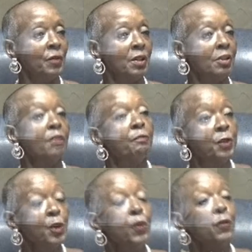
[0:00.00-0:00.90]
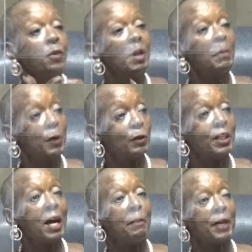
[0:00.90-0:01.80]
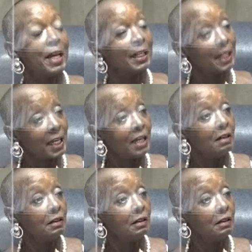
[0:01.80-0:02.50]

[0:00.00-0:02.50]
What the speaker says: The view from up on top of that hill.